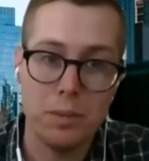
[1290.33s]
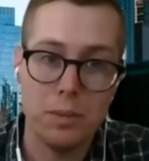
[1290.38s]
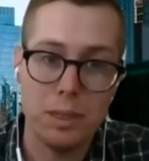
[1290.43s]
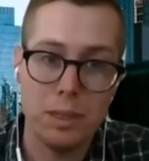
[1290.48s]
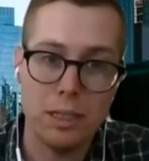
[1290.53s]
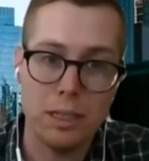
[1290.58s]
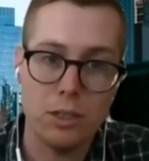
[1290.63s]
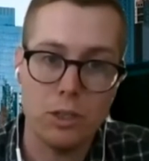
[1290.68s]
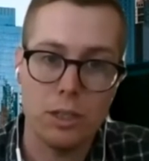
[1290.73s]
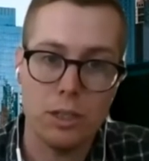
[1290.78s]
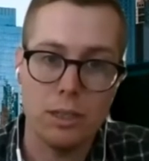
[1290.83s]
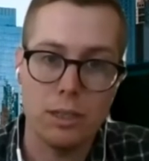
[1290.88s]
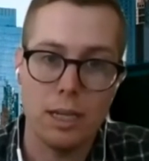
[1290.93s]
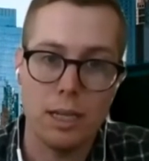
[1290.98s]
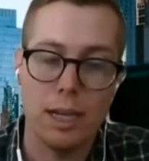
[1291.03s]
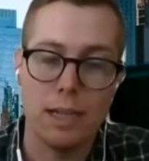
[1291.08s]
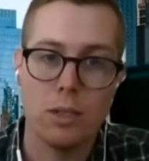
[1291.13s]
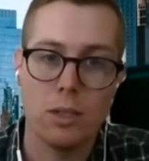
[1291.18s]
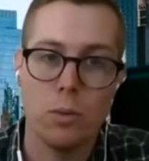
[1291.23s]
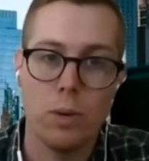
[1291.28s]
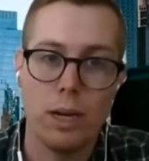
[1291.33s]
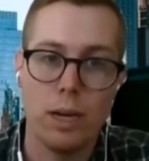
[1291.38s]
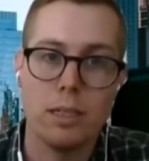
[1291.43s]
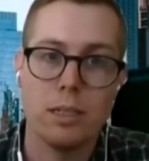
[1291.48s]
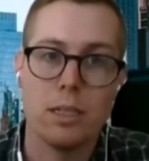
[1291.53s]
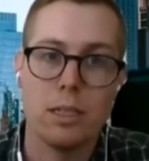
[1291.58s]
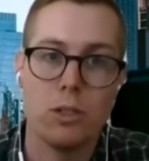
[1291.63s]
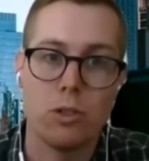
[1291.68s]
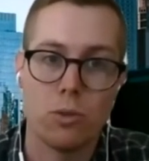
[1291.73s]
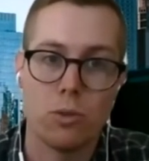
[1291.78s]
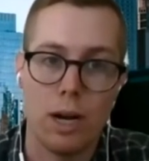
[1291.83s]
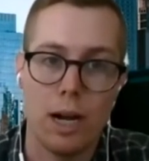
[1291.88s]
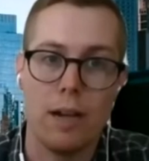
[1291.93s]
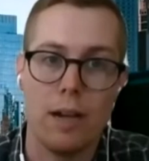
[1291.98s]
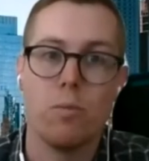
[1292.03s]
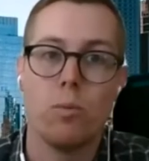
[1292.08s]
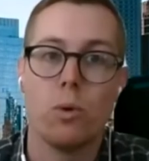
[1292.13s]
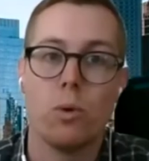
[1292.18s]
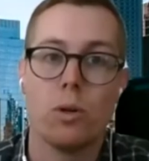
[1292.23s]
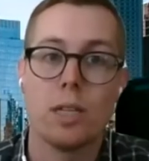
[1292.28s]
editions as a way to
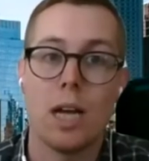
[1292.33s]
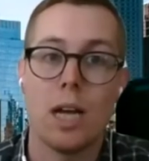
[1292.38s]
drive more